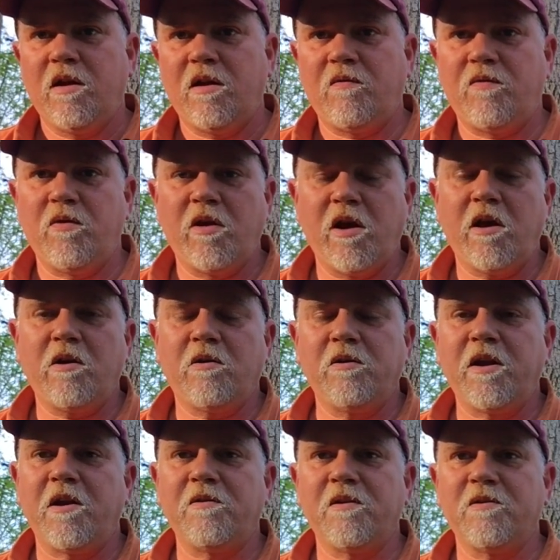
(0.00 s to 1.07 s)
if you held
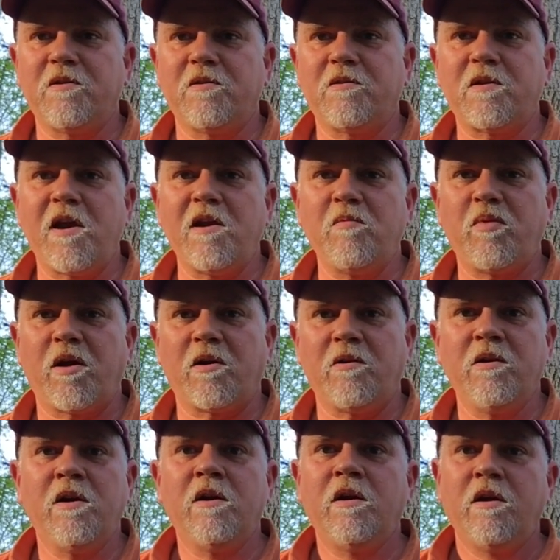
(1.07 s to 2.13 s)
down the sustain
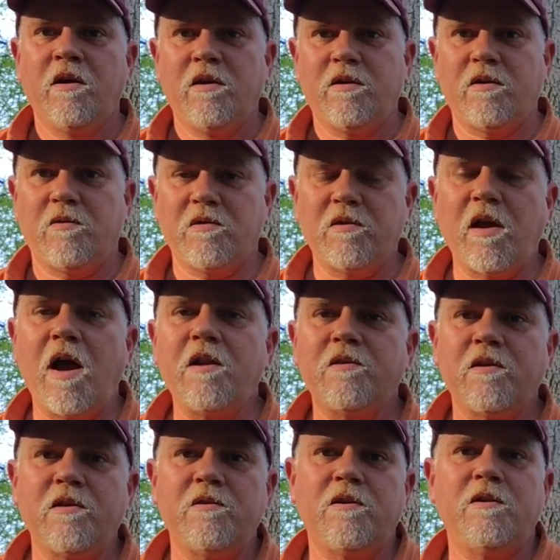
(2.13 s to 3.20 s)
pedal. So it's not
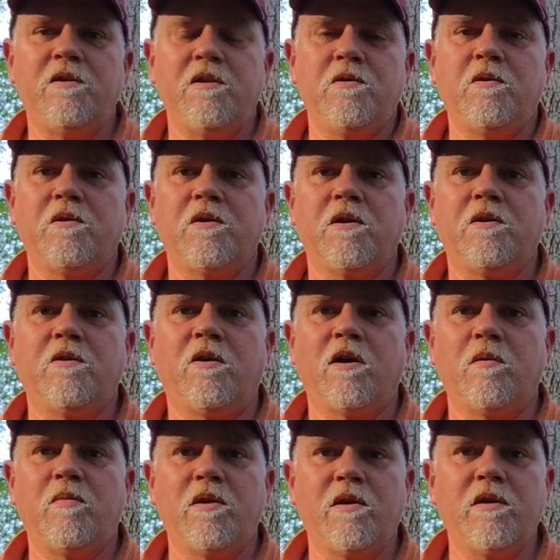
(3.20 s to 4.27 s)
as easy to do on the
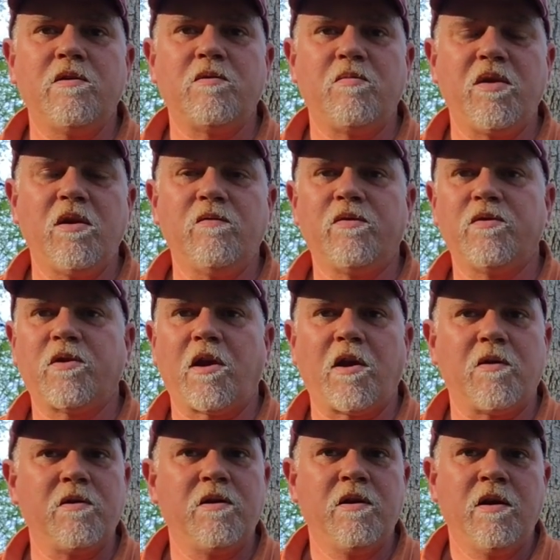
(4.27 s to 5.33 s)
guitar, but it is a beautiful
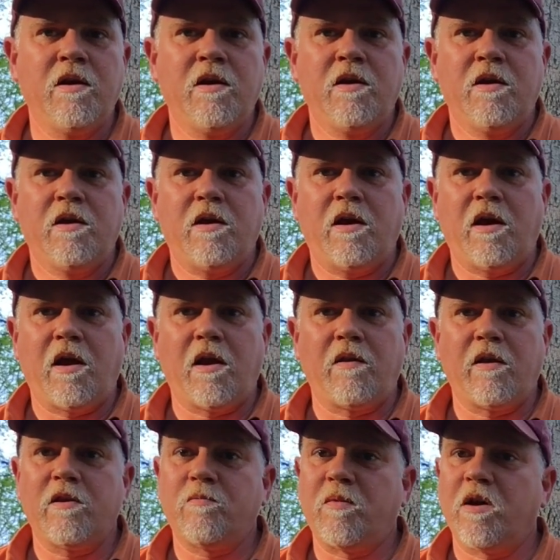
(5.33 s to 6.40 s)
sound,
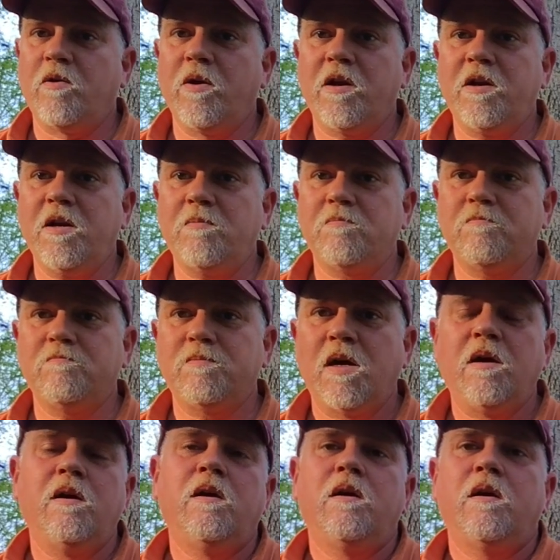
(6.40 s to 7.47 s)
and that's my quick tip.
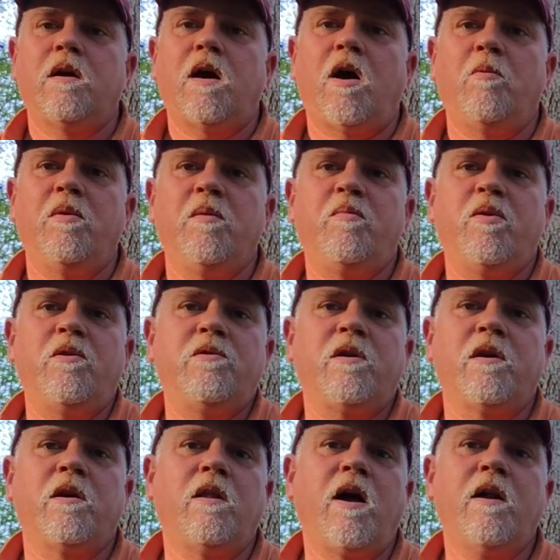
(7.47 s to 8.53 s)
I'll be
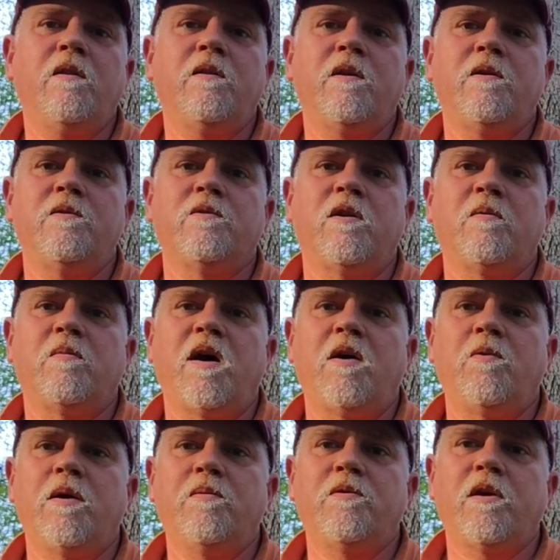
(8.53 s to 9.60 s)
posting a lot of these on
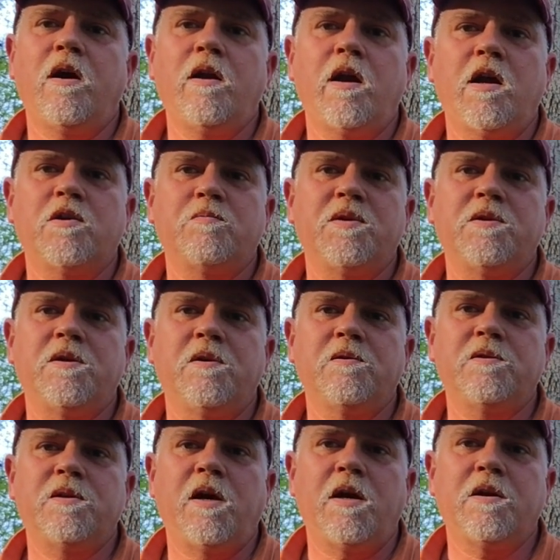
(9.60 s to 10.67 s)
my website,
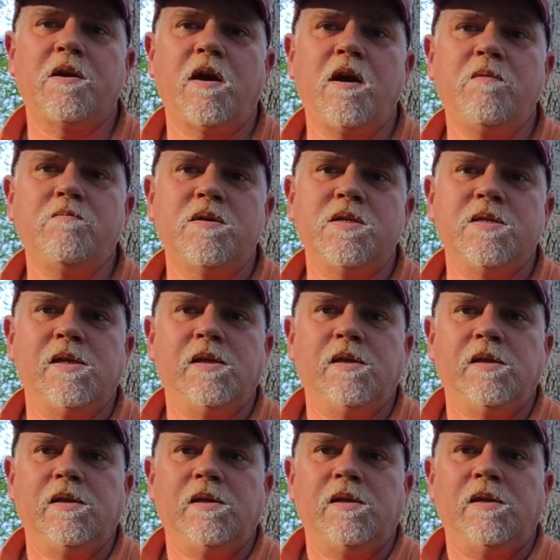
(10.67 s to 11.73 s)
ashbystokes.com,
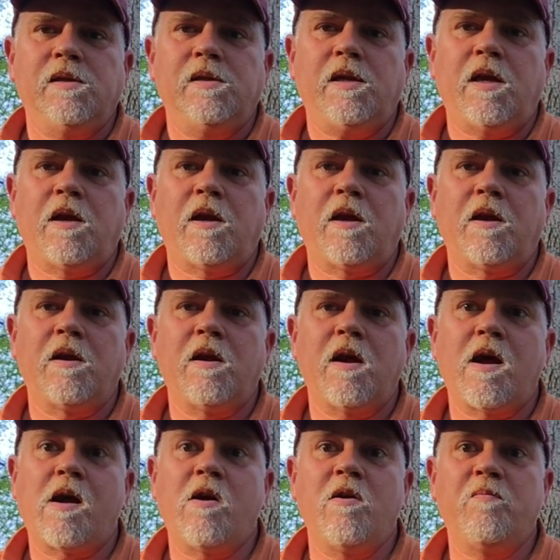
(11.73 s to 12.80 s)
and
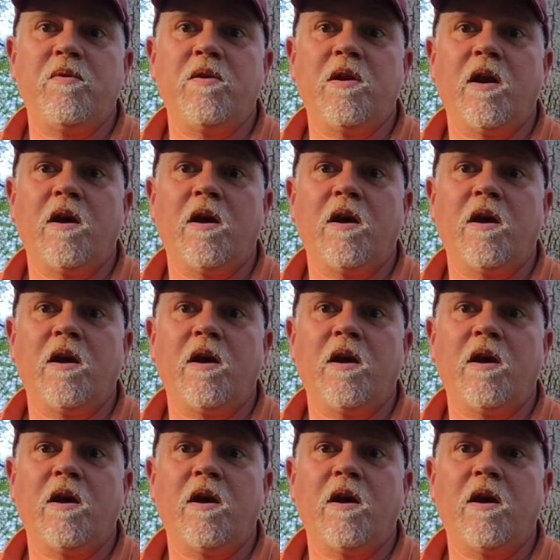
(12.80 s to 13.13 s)
I hope you